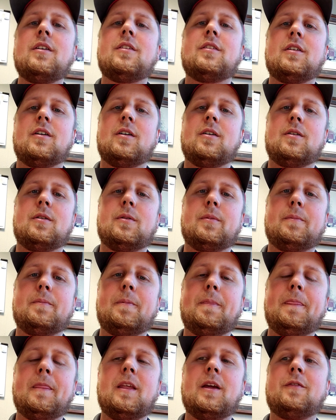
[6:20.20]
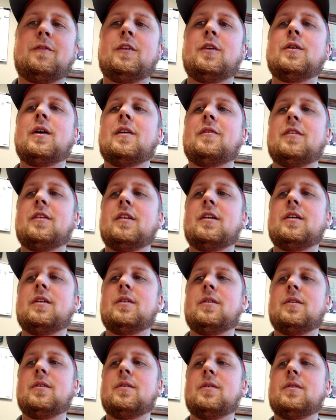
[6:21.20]
So if you have a
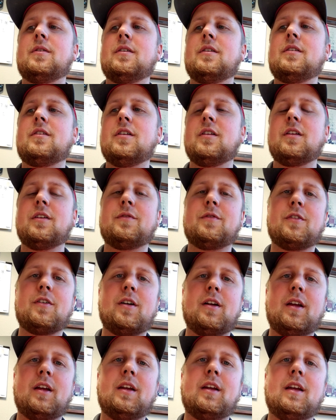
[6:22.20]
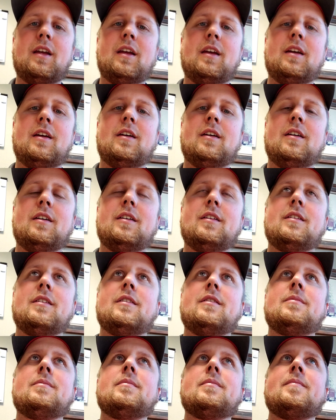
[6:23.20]
load delivering
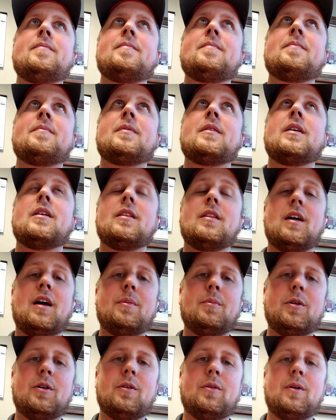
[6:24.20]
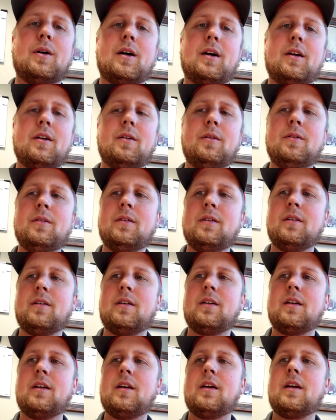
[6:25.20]
in Lima, Ohio,
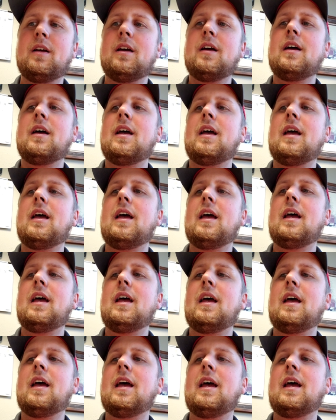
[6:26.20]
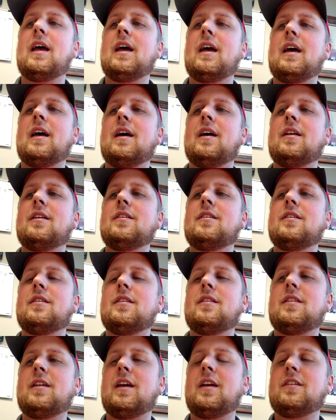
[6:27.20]
and
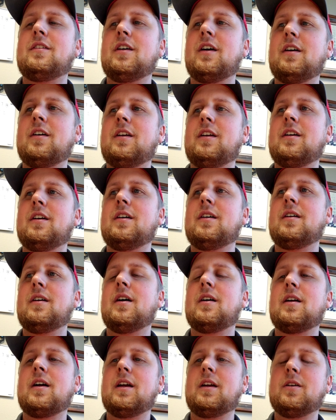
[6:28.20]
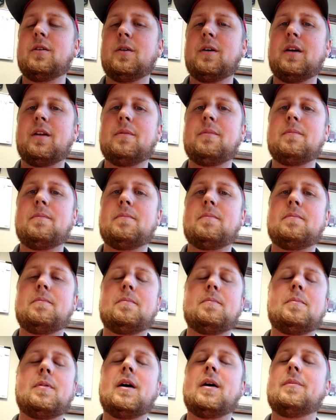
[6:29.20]
they tell you, all right, go ahead and
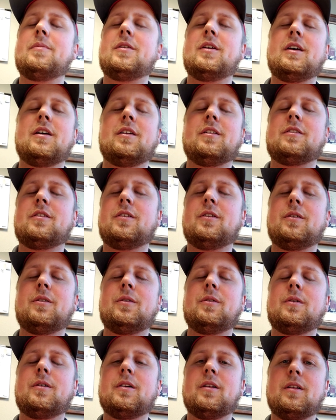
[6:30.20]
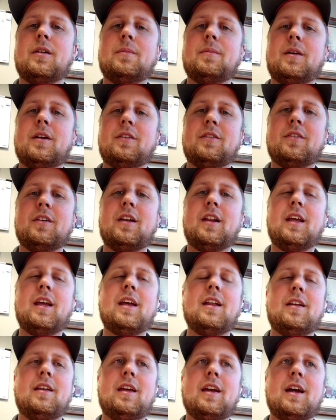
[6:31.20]
bobtail to Columbia
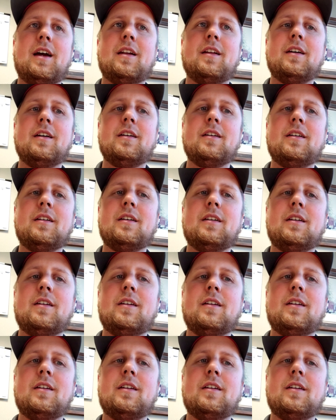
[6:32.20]
City, Indiana,